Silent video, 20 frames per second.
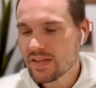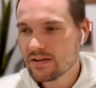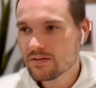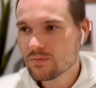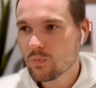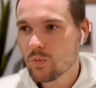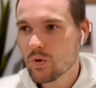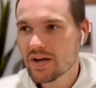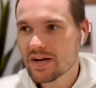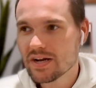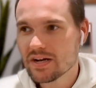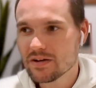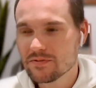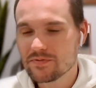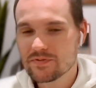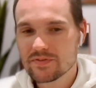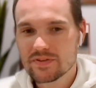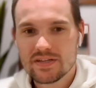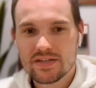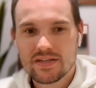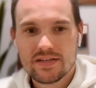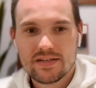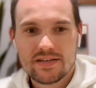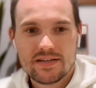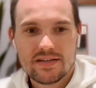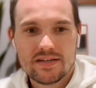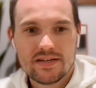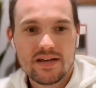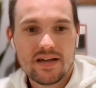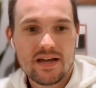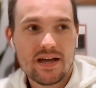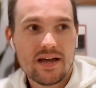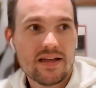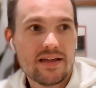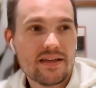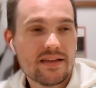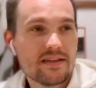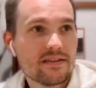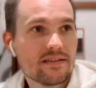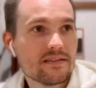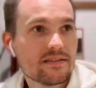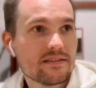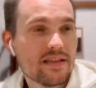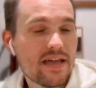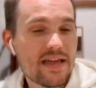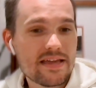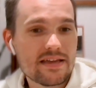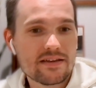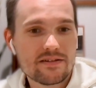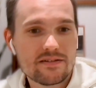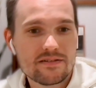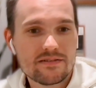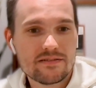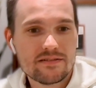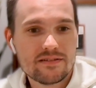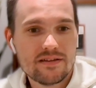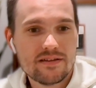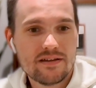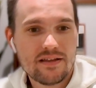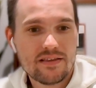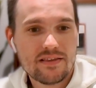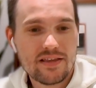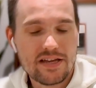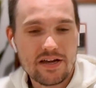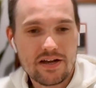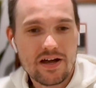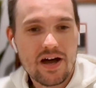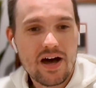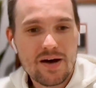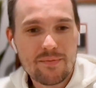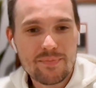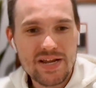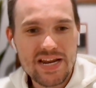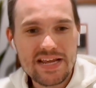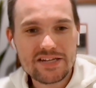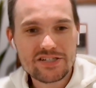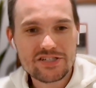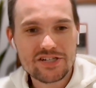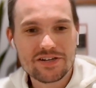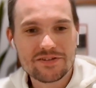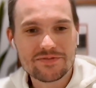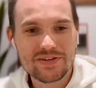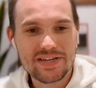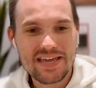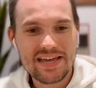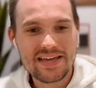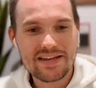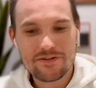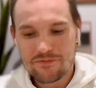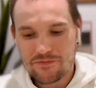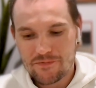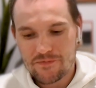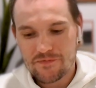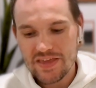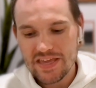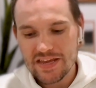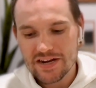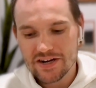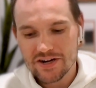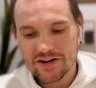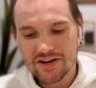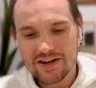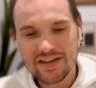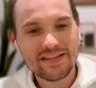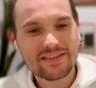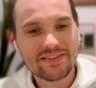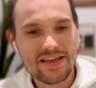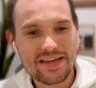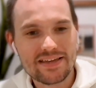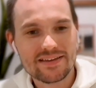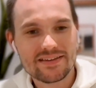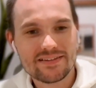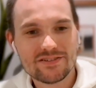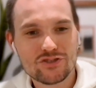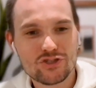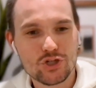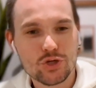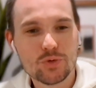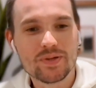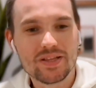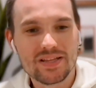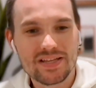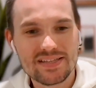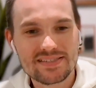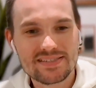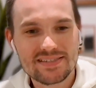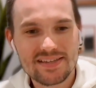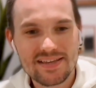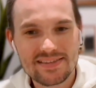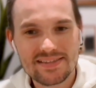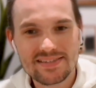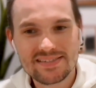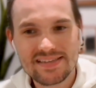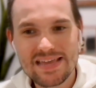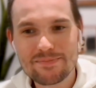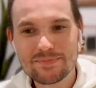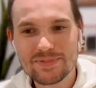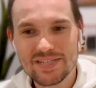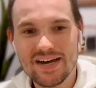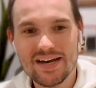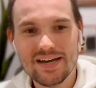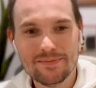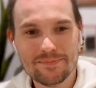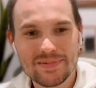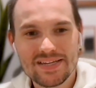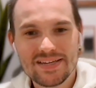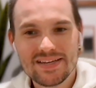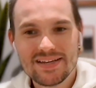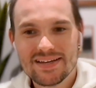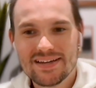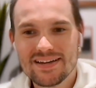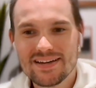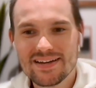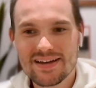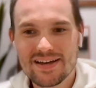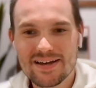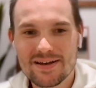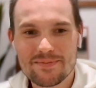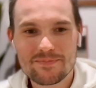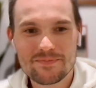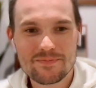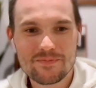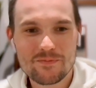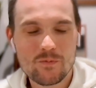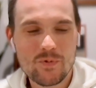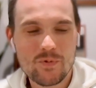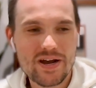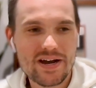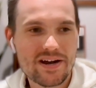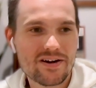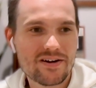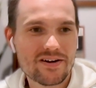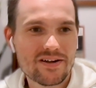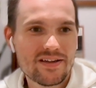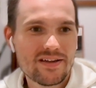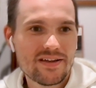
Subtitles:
one of like a combination of, again, fear and like jubilance at the same time, where,